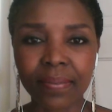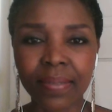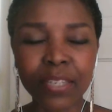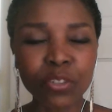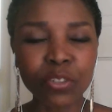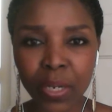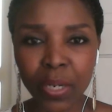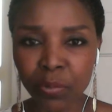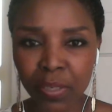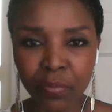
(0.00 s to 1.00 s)
that you are
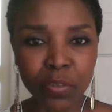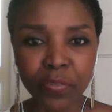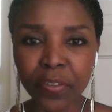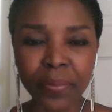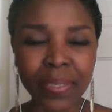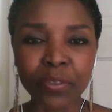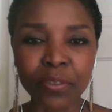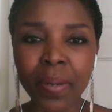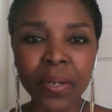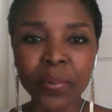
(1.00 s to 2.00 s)
grateful for it no
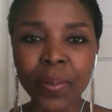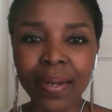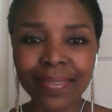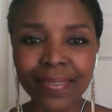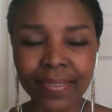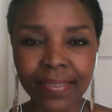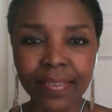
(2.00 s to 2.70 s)
matter what.